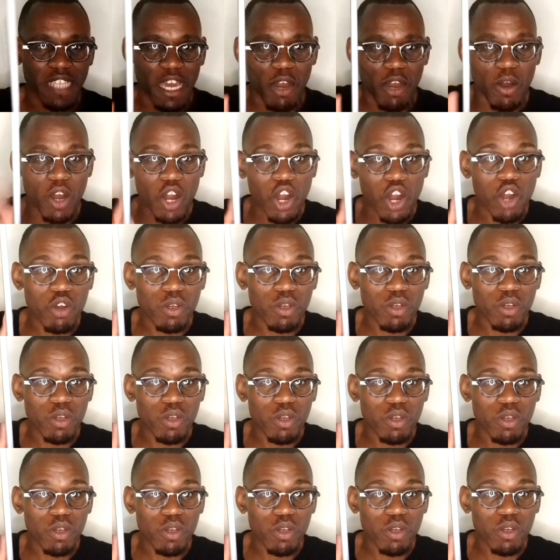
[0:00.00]
Now, a honing
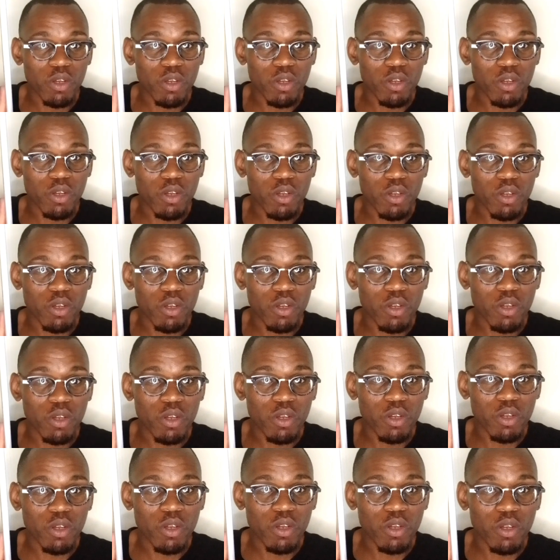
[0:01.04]
steel is for
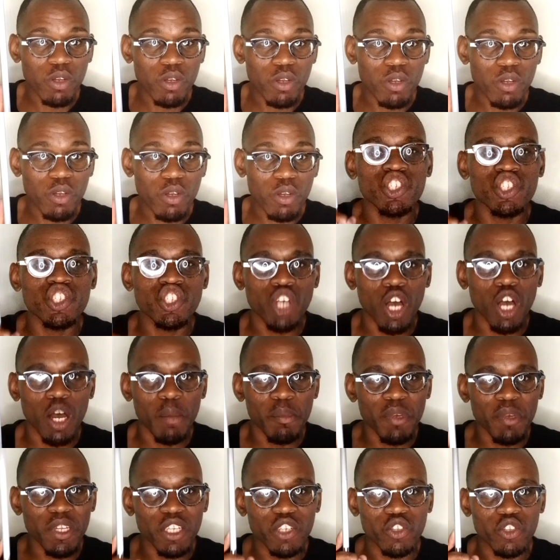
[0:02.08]
you to
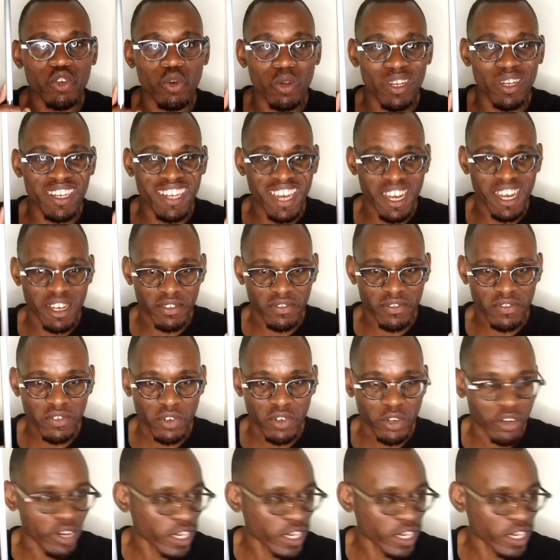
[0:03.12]
sharpen your knife.